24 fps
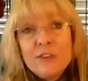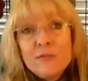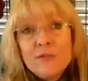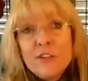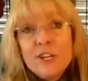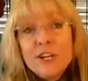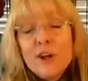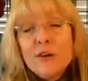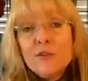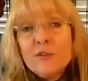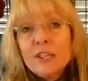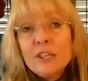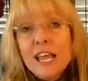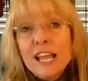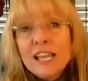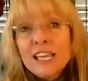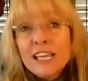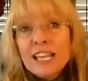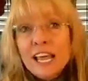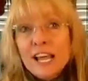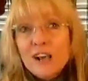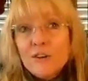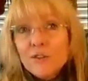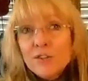If you don't
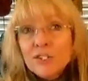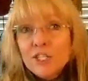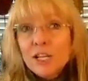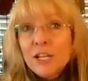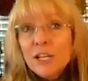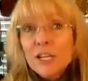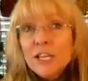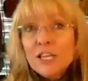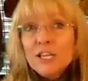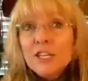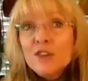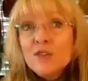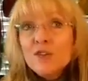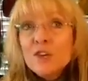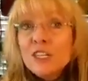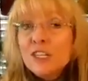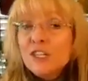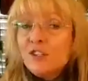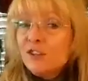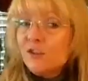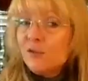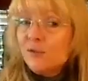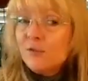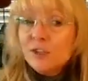like cowls, you
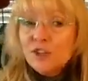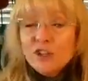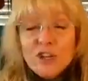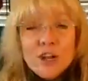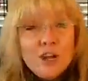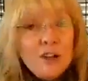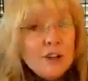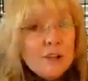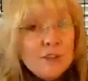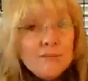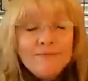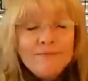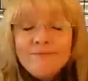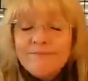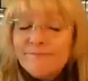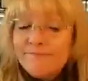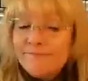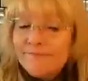can do a shawl.